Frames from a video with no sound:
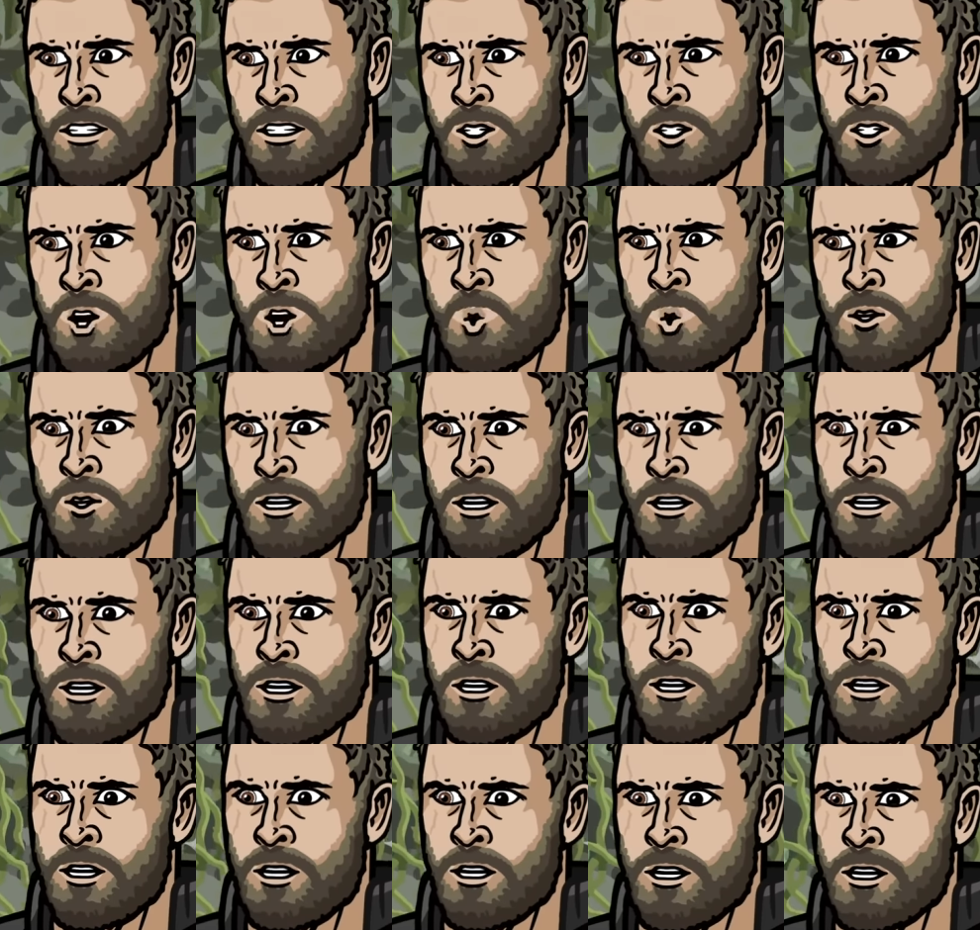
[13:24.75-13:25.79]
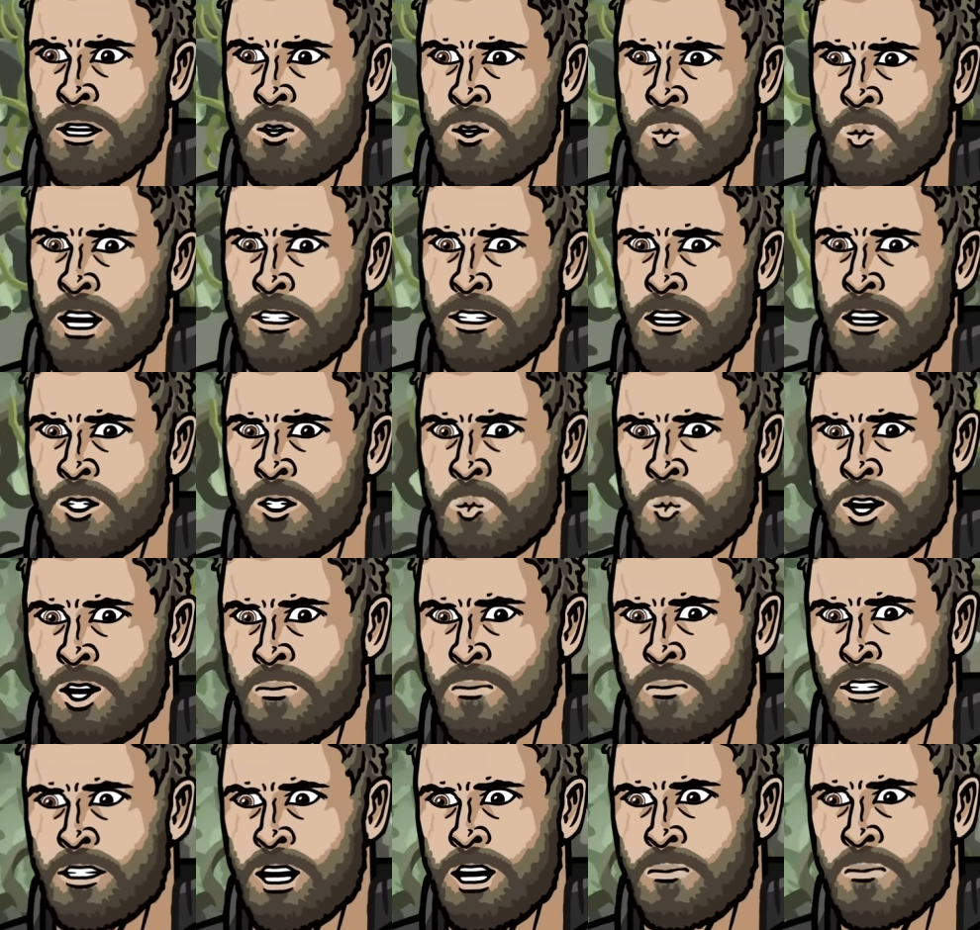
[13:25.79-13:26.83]
So, why did you want to
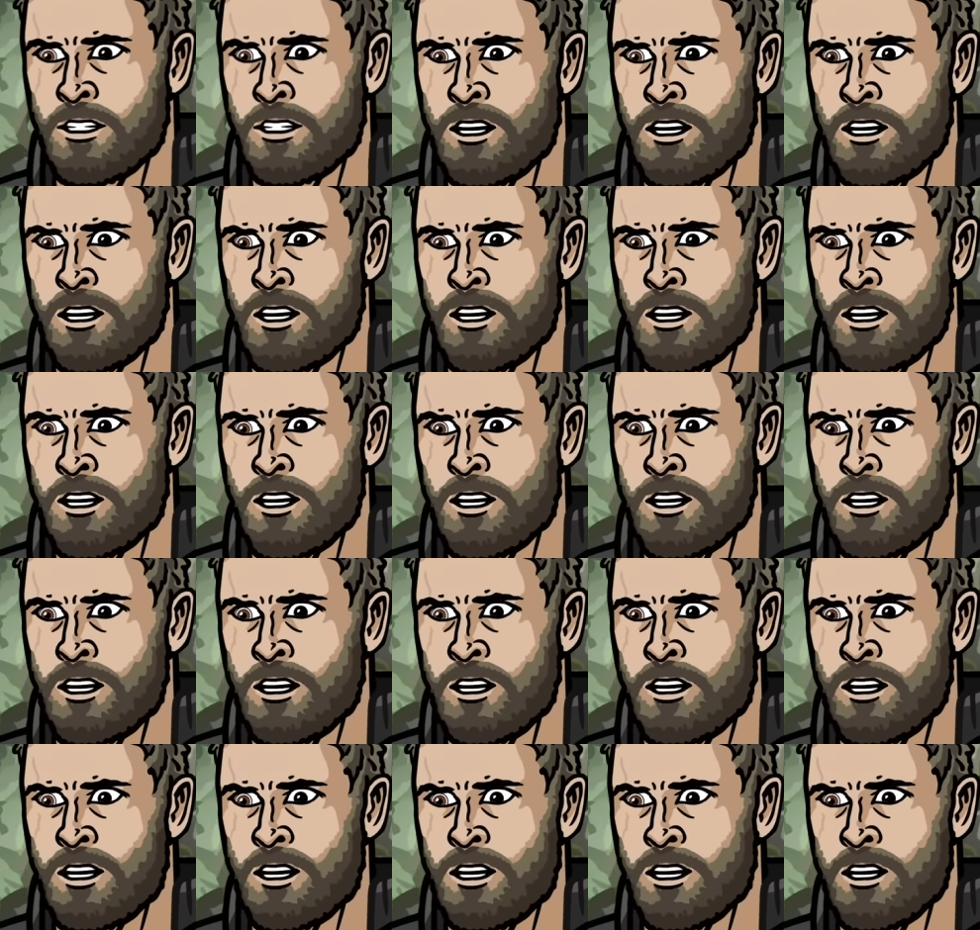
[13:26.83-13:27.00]
become a